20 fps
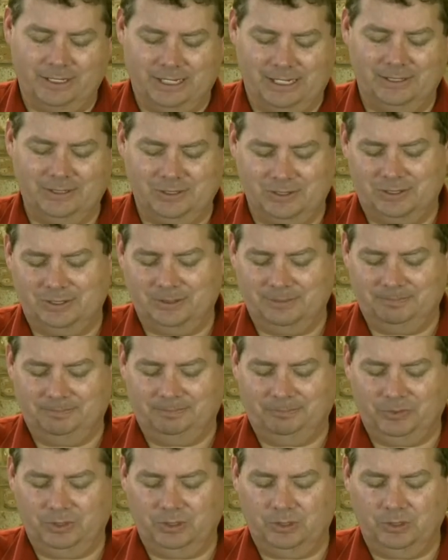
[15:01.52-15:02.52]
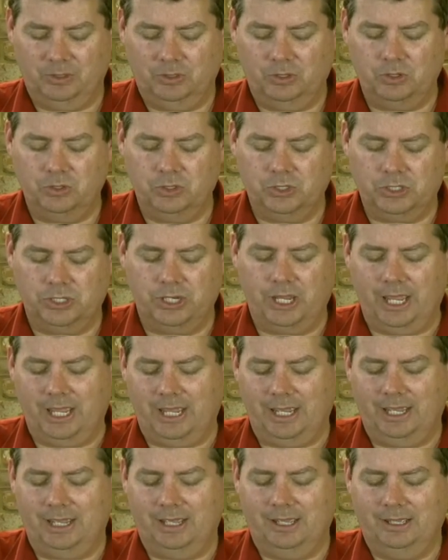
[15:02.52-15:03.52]
us who
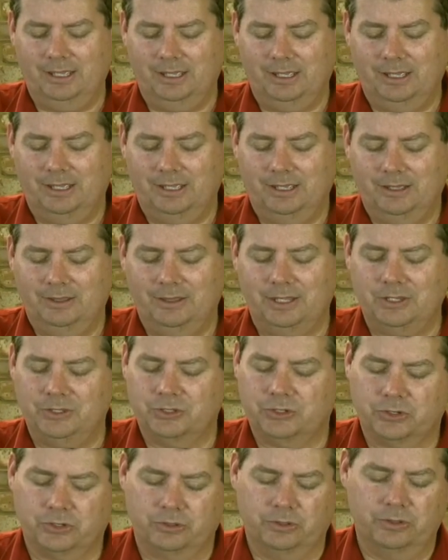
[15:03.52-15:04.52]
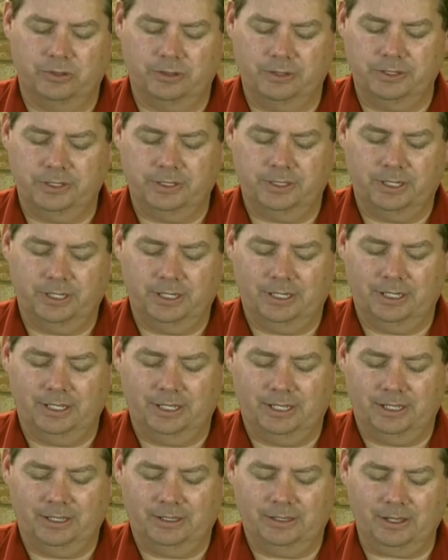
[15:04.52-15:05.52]
share these truths,
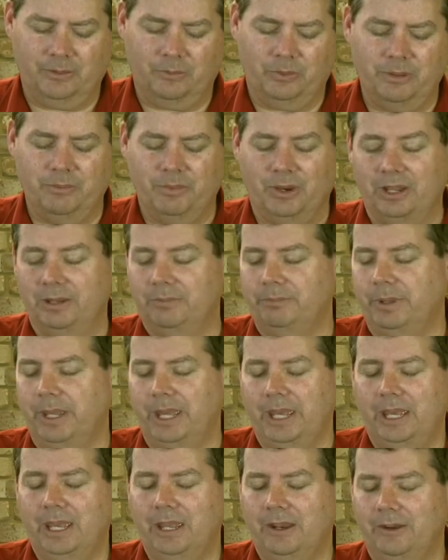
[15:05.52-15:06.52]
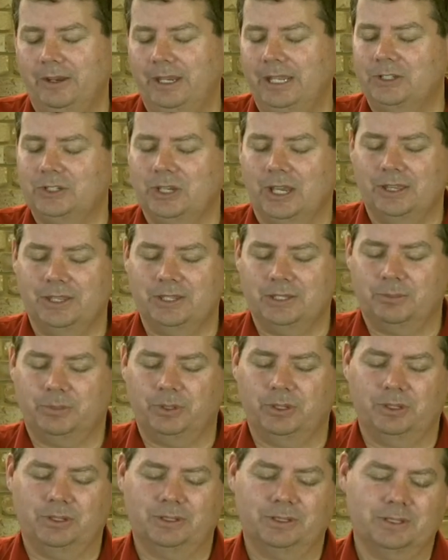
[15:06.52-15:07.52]
that we might bear each other's
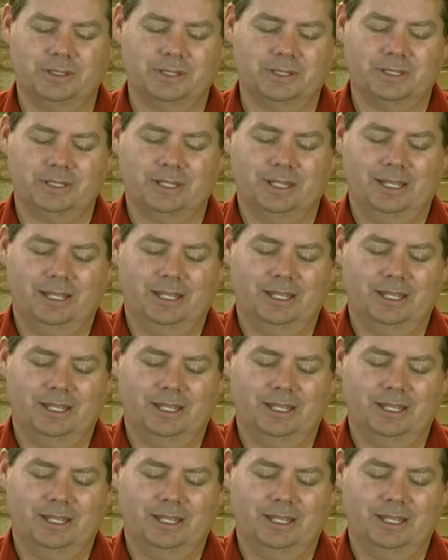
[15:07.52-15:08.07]
burdens,